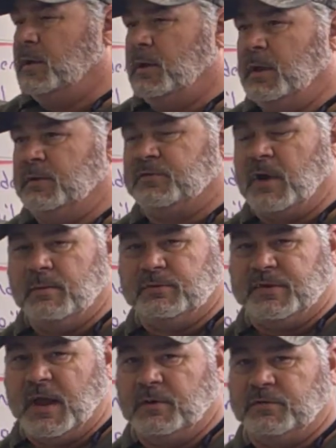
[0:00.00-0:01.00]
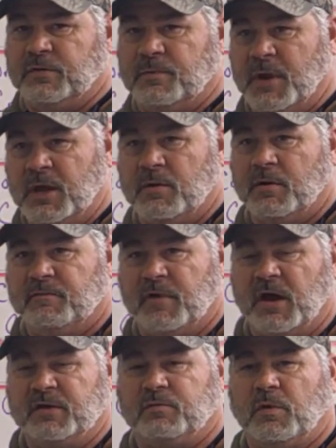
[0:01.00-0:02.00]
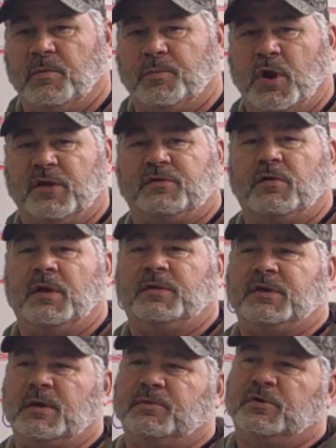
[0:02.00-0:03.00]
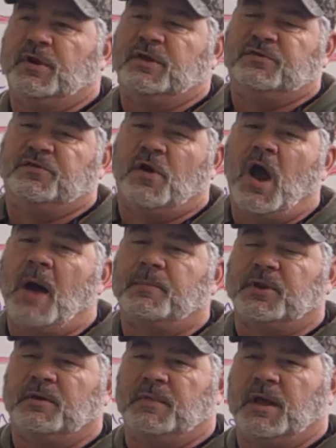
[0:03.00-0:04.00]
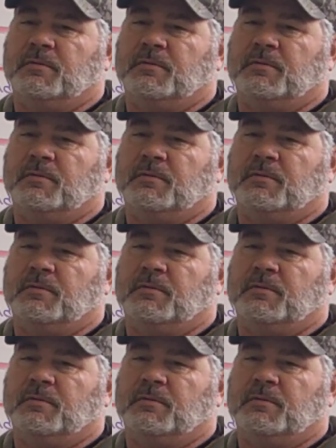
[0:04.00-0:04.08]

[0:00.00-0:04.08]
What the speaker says: it travels down to the metering device where the pressure and temperature is dropped of that